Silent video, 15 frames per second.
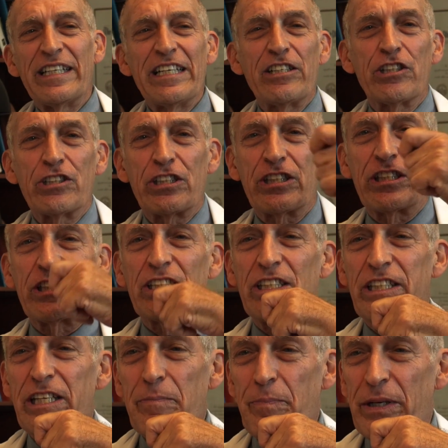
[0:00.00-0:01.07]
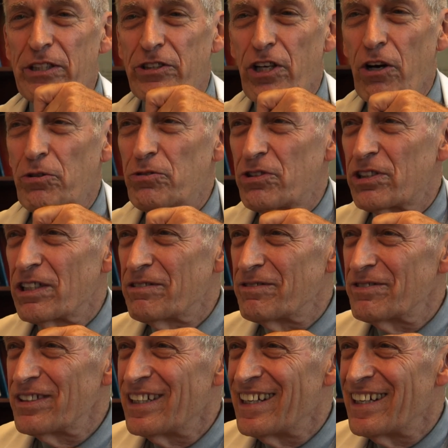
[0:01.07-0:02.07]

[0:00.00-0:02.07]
he could slip a dose of